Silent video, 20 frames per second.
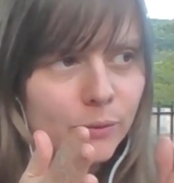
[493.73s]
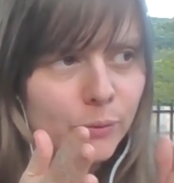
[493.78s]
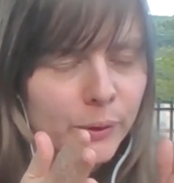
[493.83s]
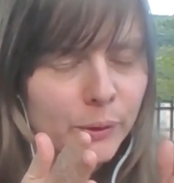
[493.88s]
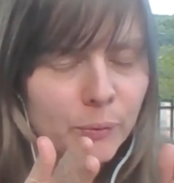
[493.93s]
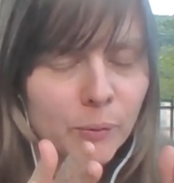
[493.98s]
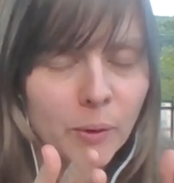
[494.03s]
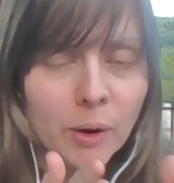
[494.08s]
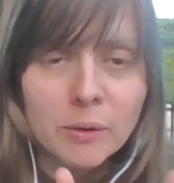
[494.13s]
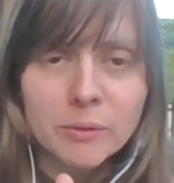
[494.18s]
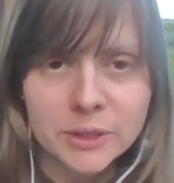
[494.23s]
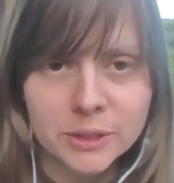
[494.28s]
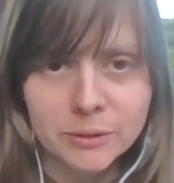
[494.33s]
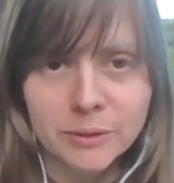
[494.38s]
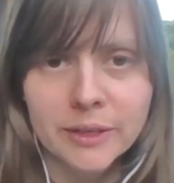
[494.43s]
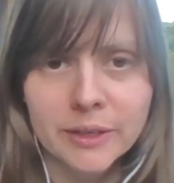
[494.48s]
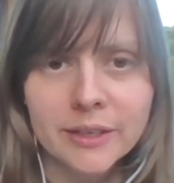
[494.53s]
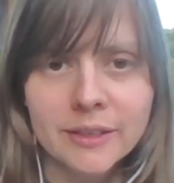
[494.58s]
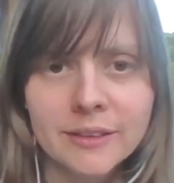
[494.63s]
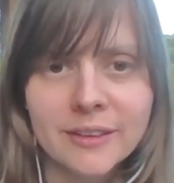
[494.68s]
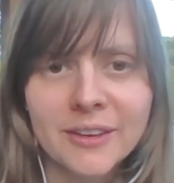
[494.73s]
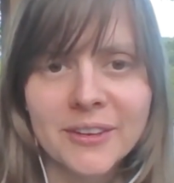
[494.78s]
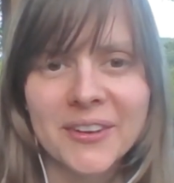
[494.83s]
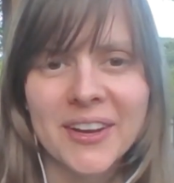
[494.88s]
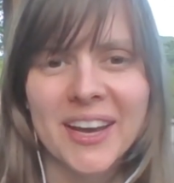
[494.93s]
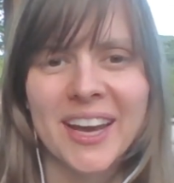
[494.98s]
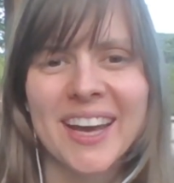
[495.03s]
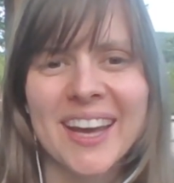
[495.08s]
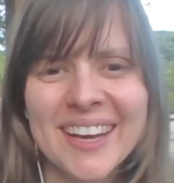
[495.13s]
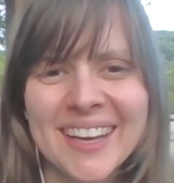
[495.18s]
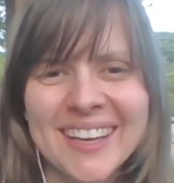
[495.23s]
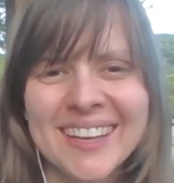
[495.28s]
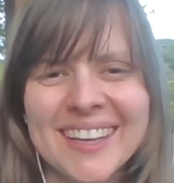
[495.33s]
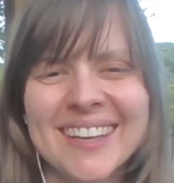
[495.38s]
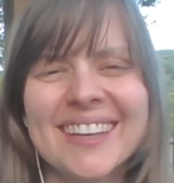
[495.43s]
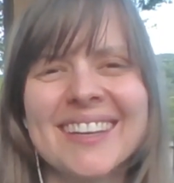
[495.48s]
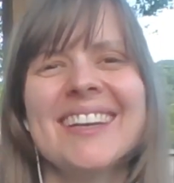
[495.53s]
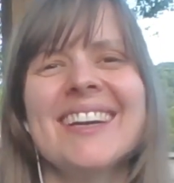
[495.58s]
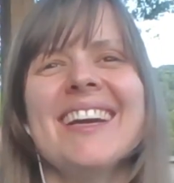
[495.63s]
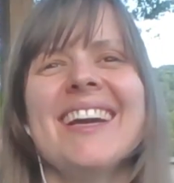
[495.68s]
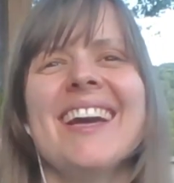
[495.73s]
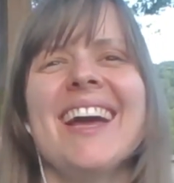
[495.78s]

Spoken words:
We won't do it, okay?